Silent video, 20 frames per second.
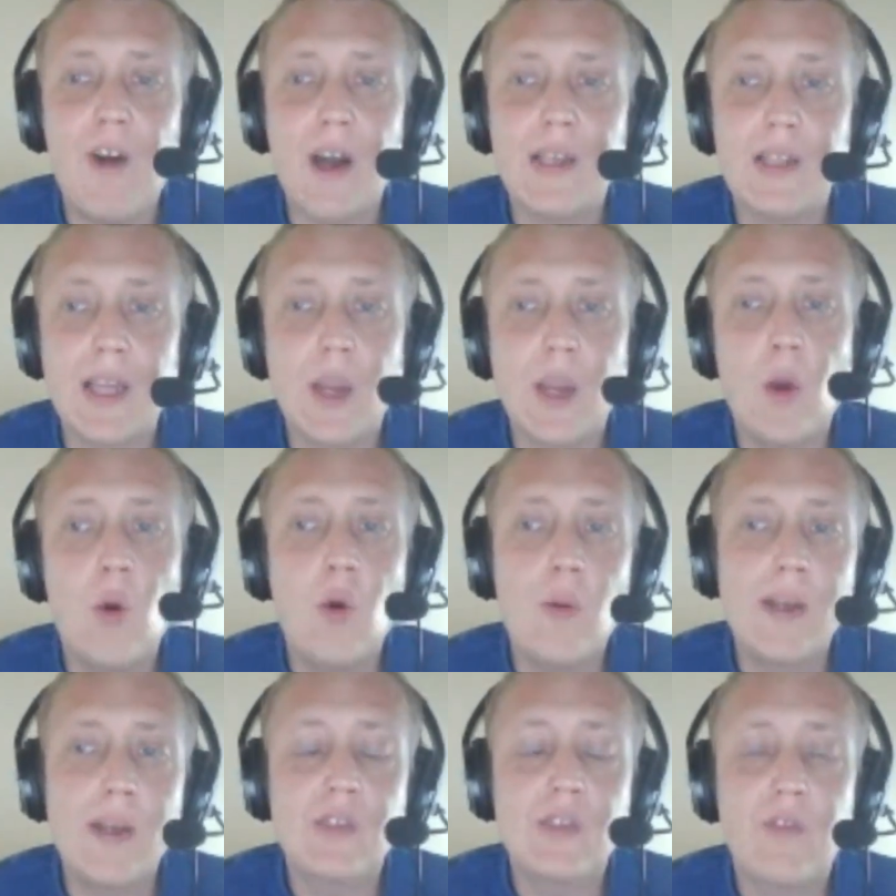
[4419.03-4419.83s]
They
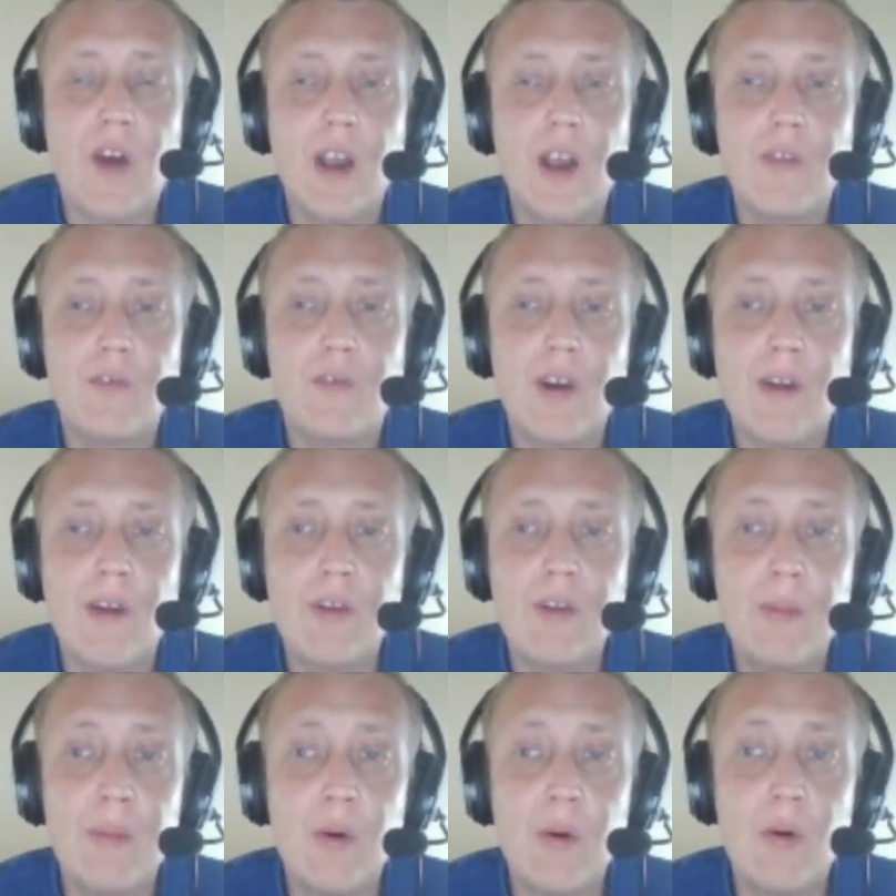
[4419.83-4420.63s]
always fight for every
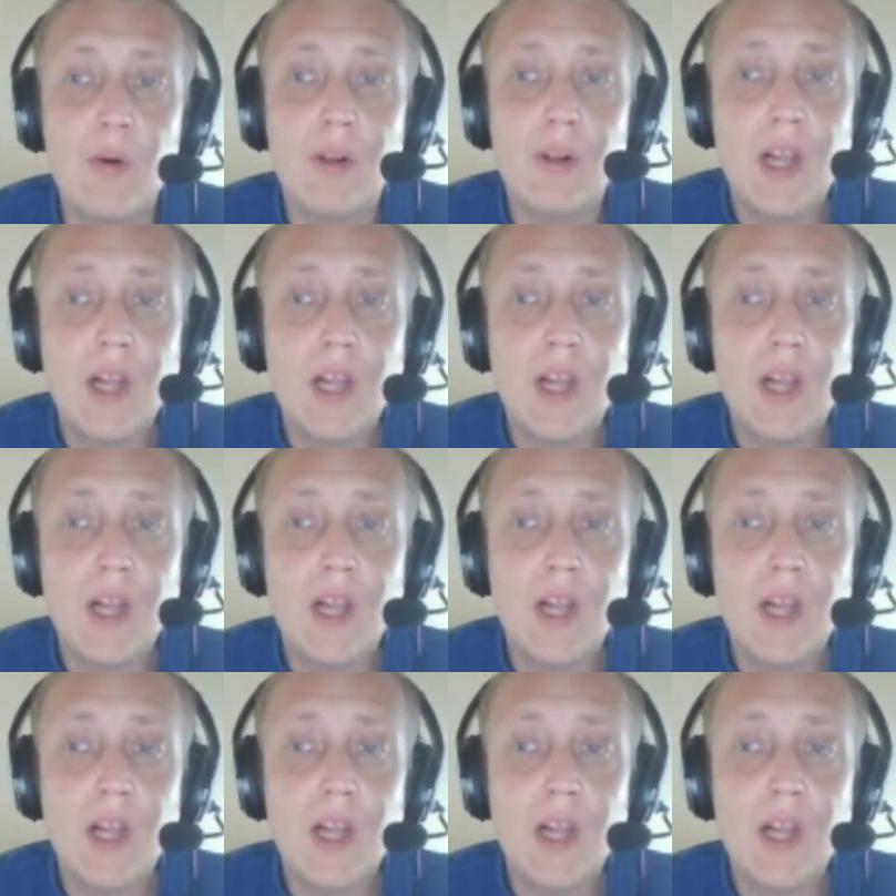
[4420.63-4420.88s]
ball. I